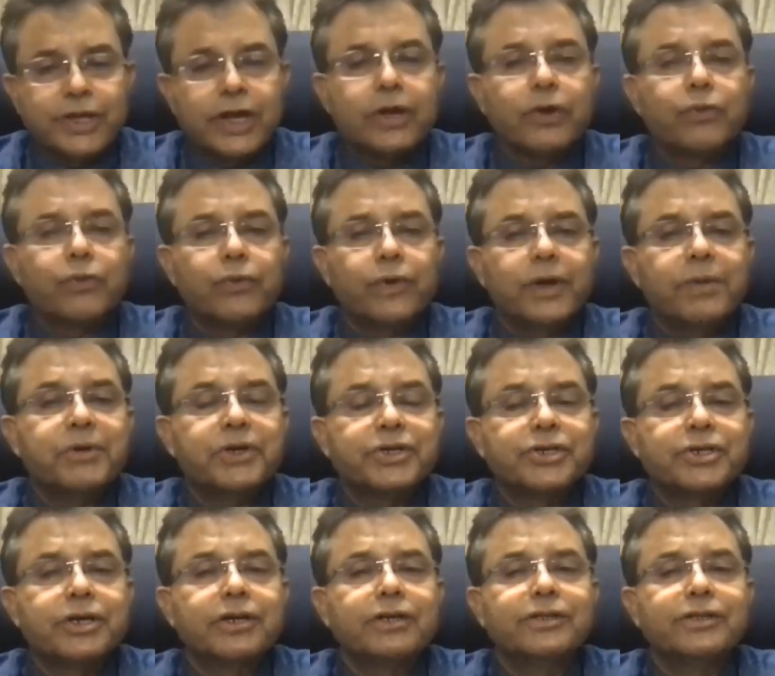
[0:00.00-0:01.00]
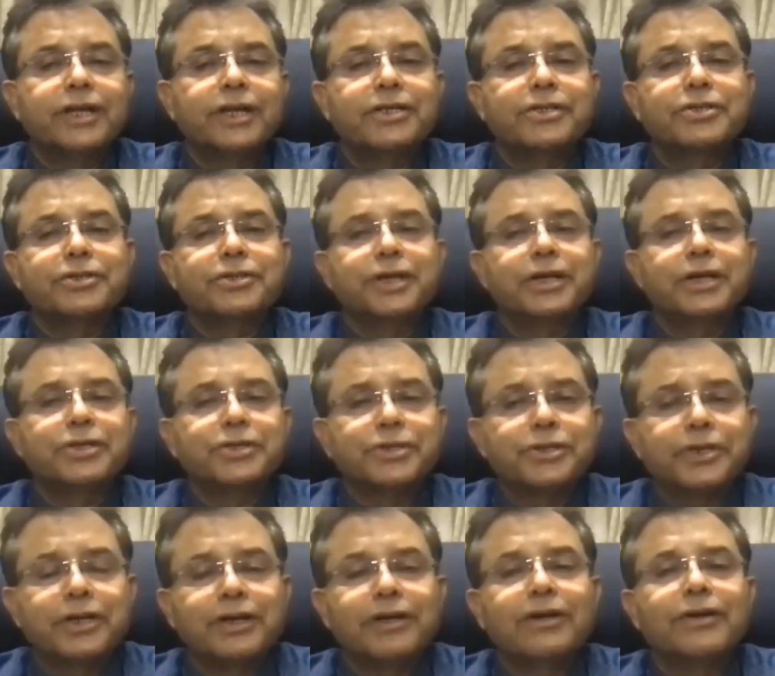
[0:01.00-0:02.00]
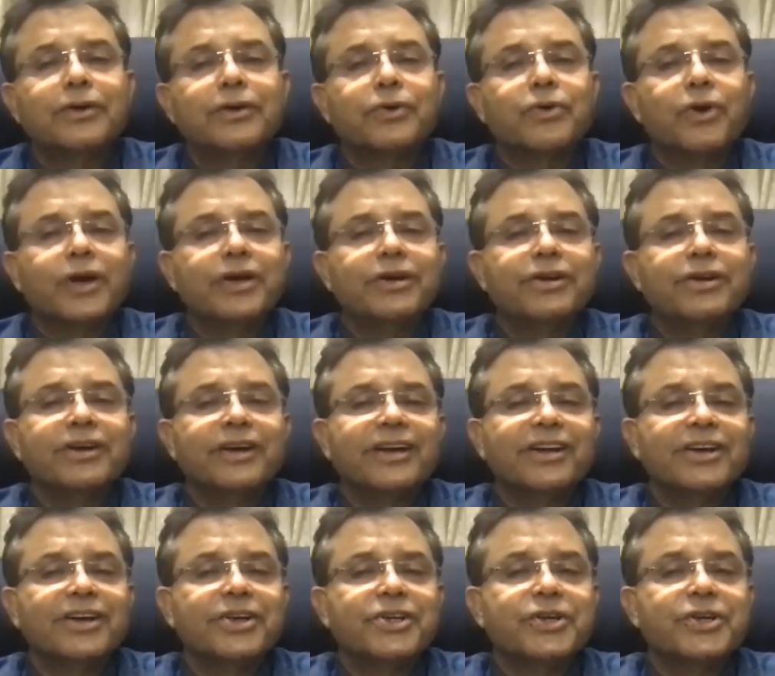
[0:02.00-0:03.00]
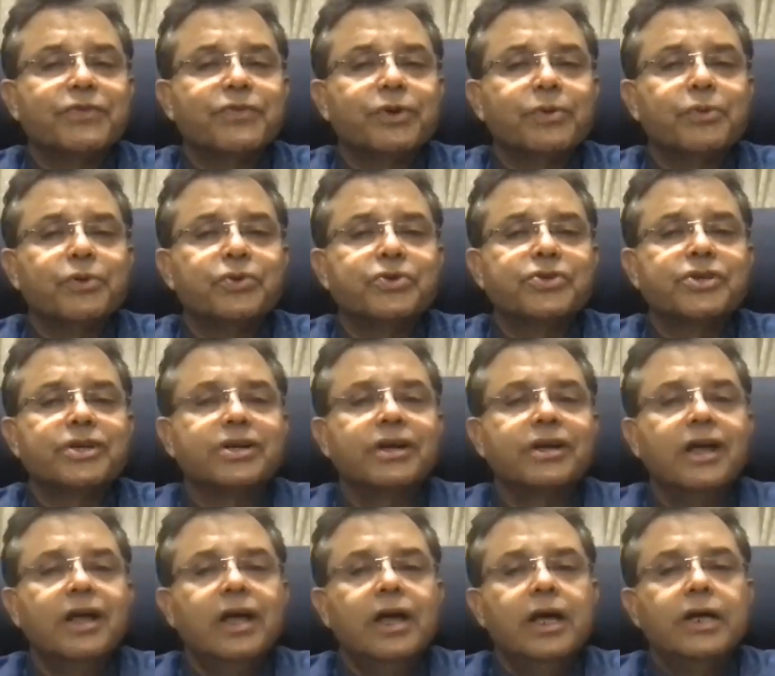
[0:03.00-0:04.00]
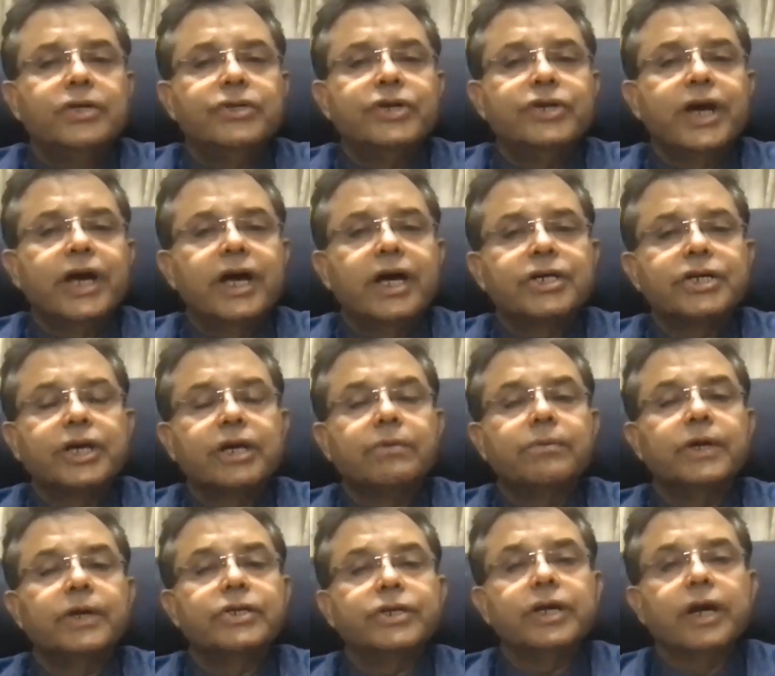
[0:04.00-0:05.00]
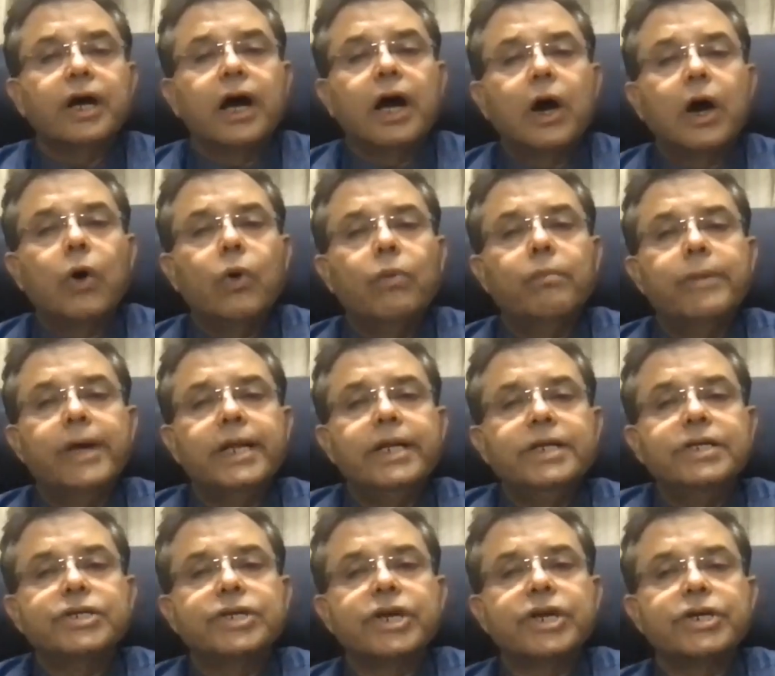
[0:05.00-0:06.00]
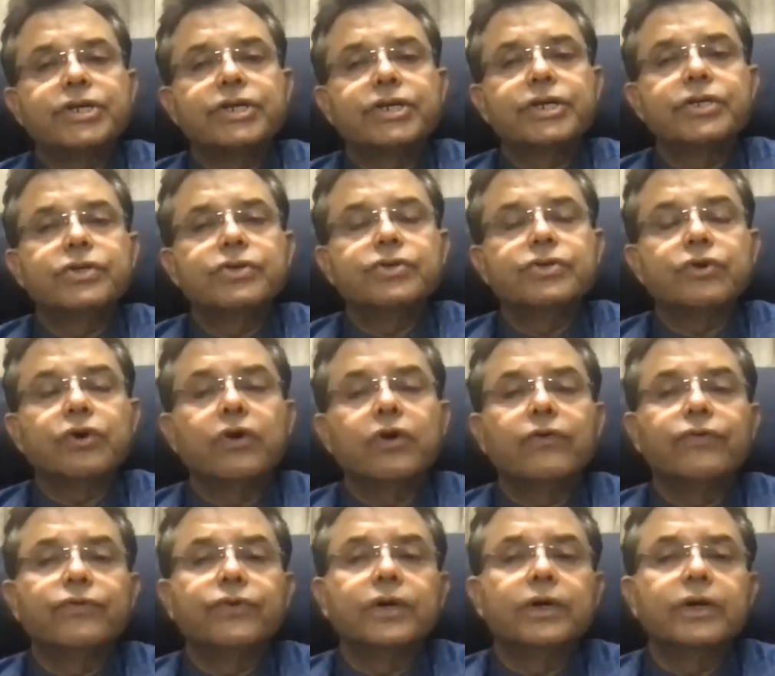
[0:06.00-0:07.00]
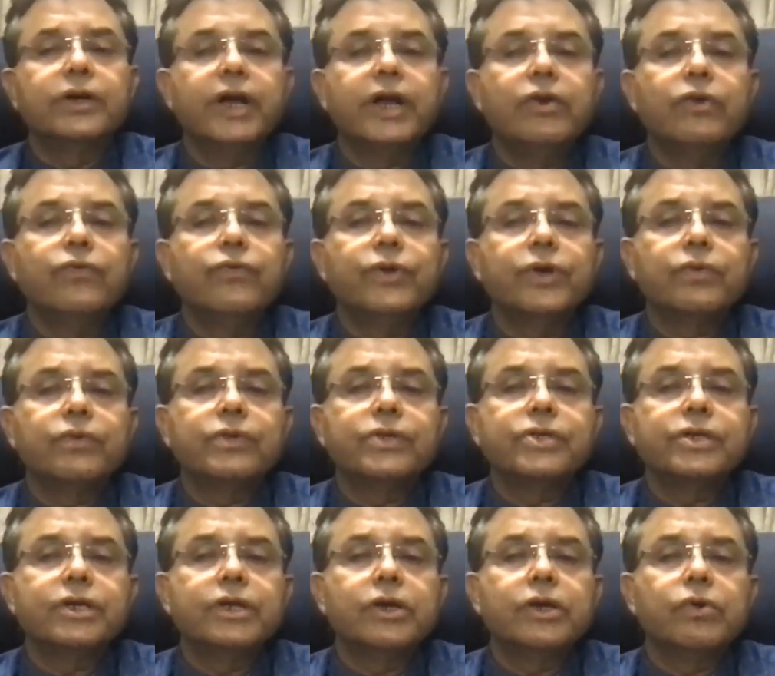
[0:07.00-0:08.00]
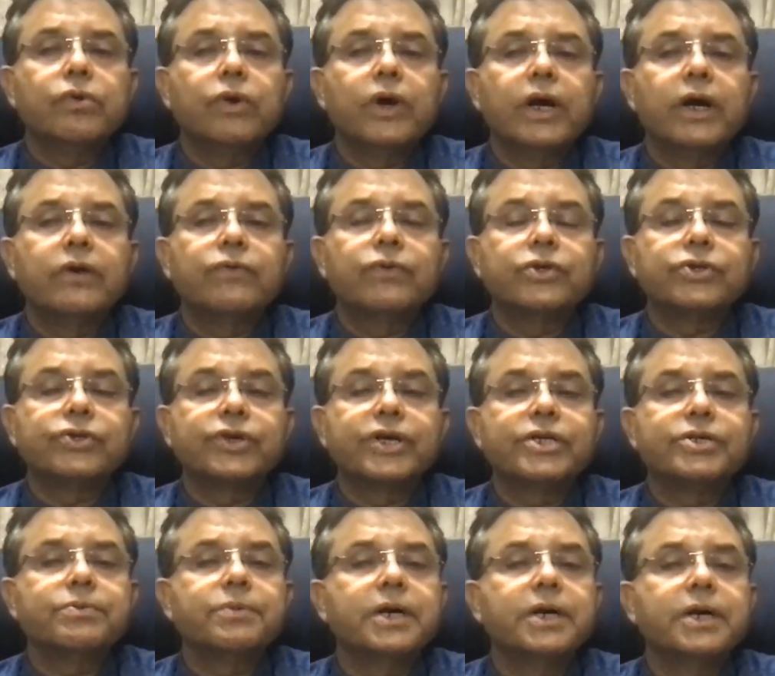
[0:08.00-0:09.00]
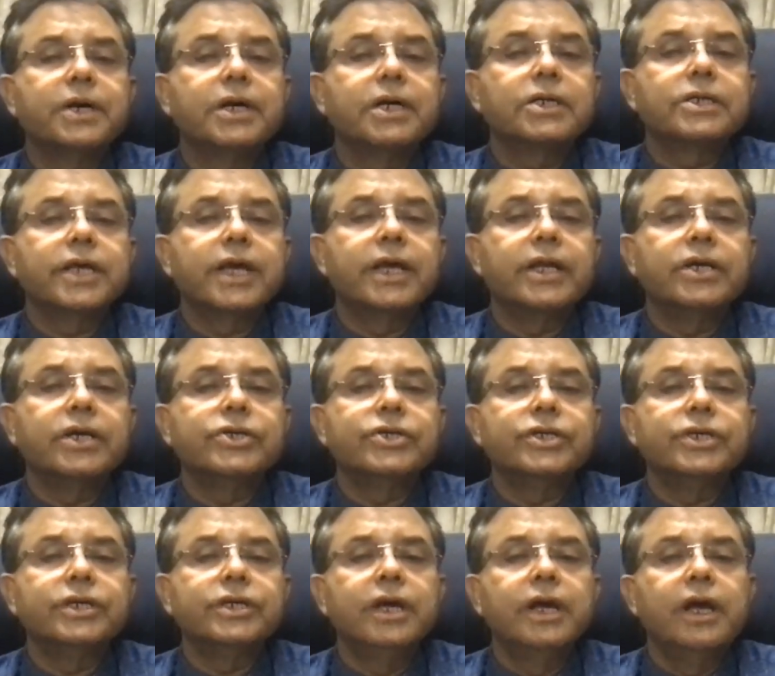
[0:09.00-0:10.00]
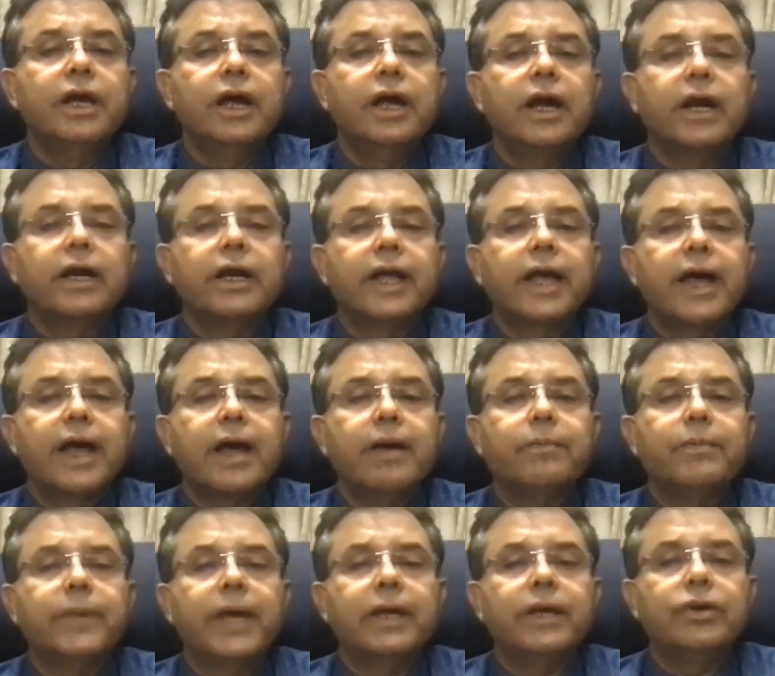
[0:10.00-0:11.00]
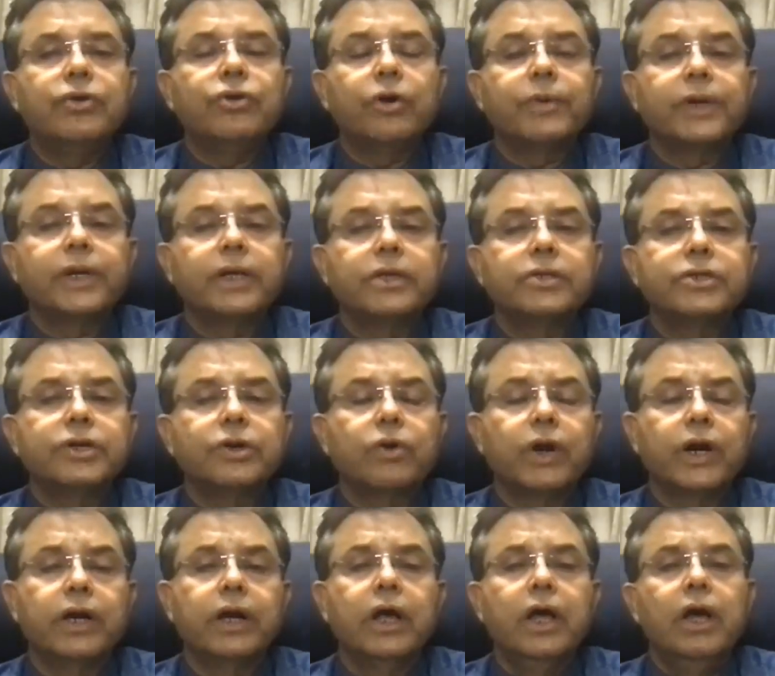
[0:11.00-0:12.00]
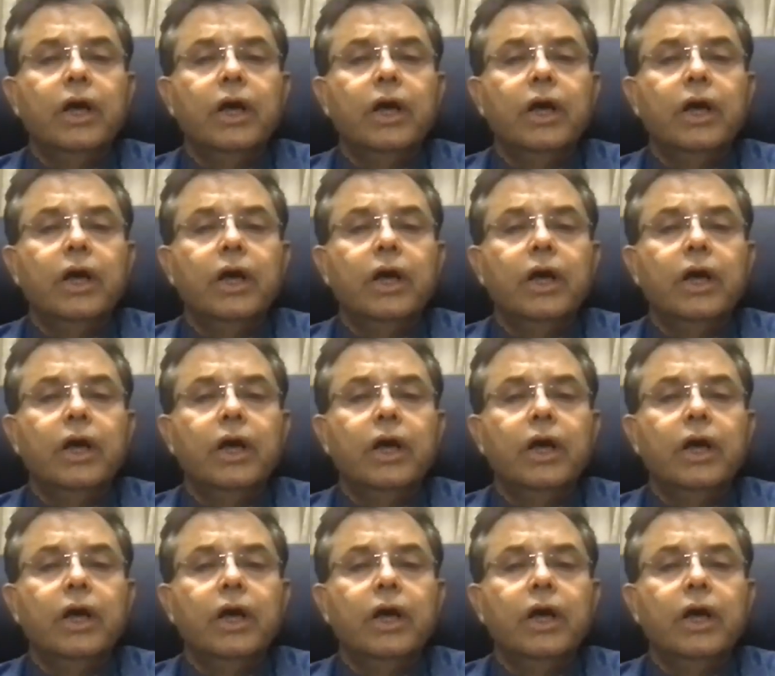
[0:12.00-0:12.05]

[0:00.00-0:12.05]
Thank you very much, sir. That's quite encouraging from you, sir. Jaya Sharma ji, how many sessions of radio frequency required for stretch marks, energy, and gap? Any topicals required?